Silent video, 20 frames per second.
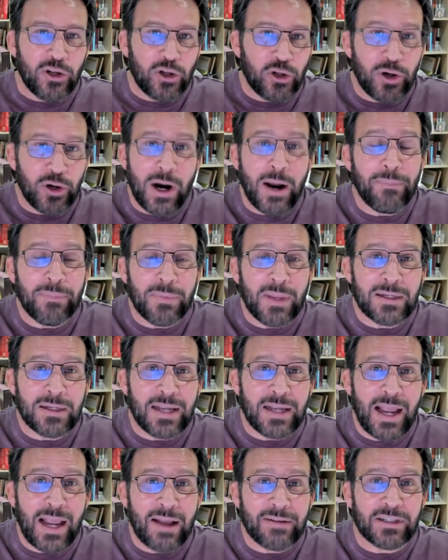Trump
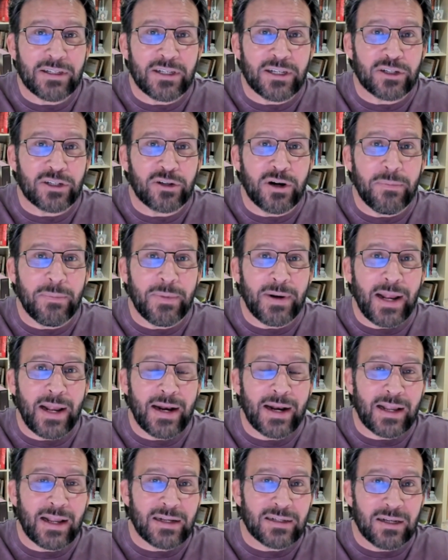doesn't have to discriminate
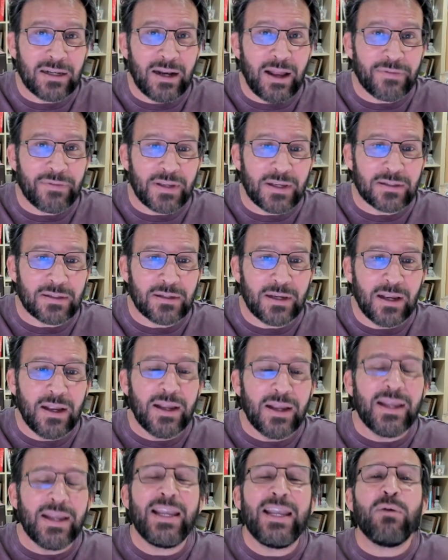against leftists.
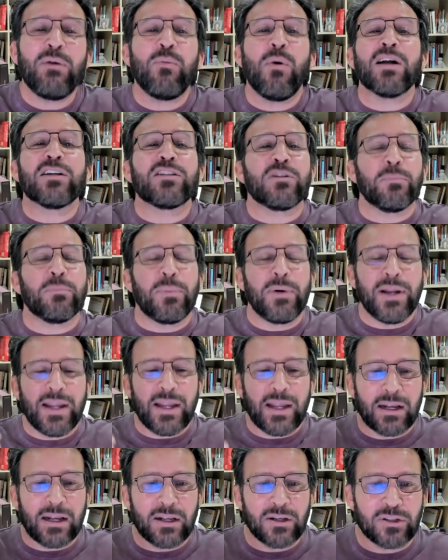He wants to bring
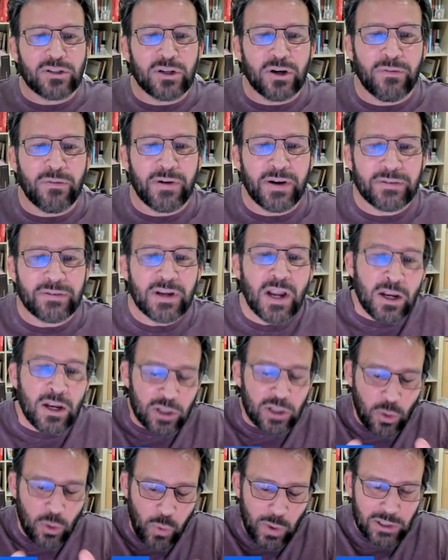in conservatives.
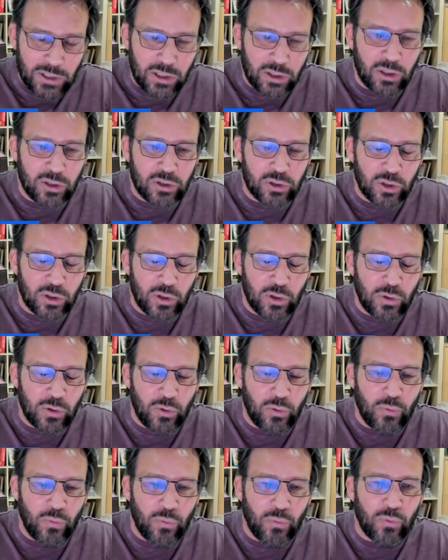So what's the
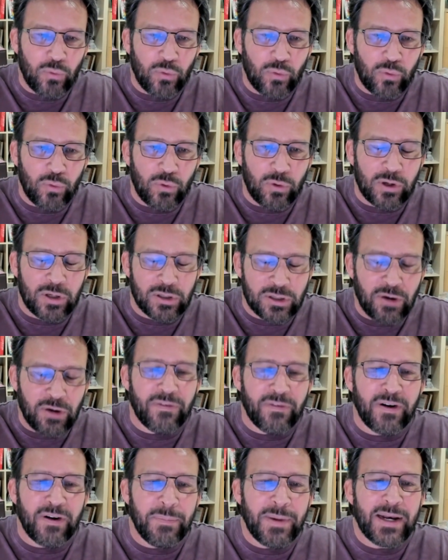
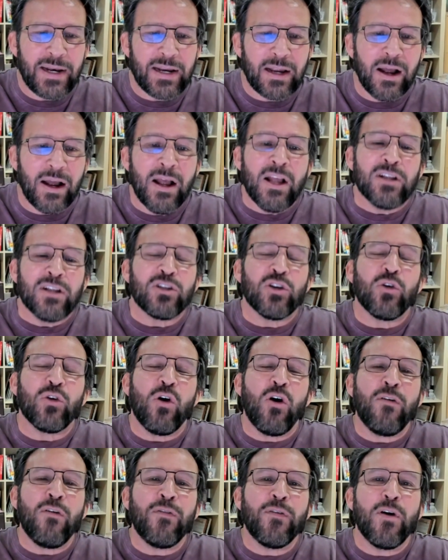conservative media? So
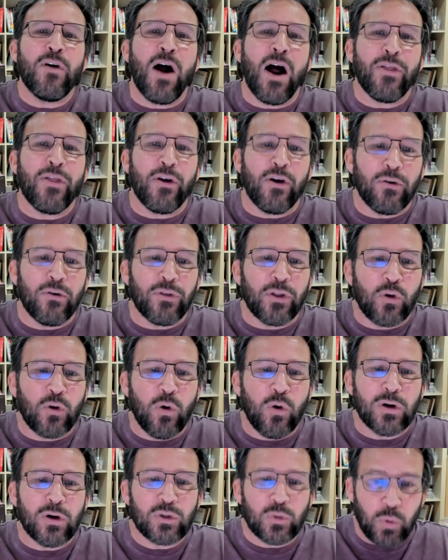overall, though, the
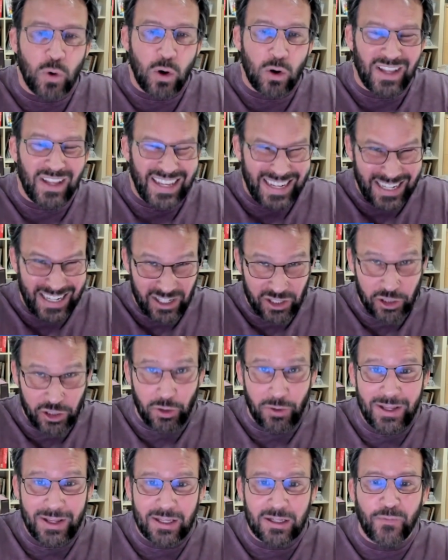court's role in
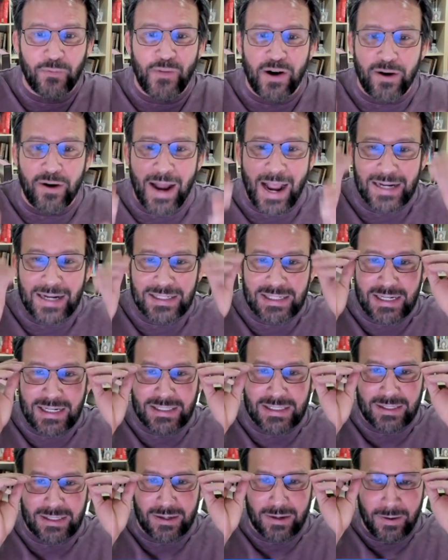ensuring this fair
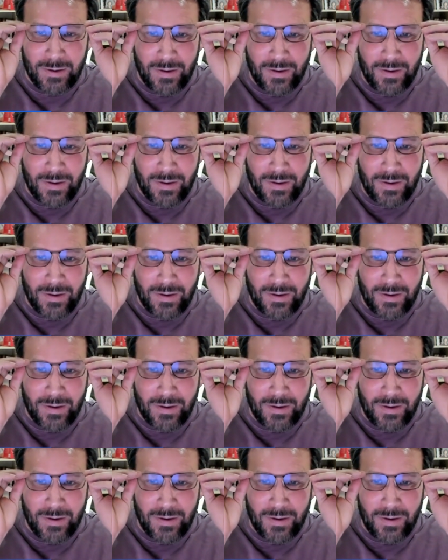access,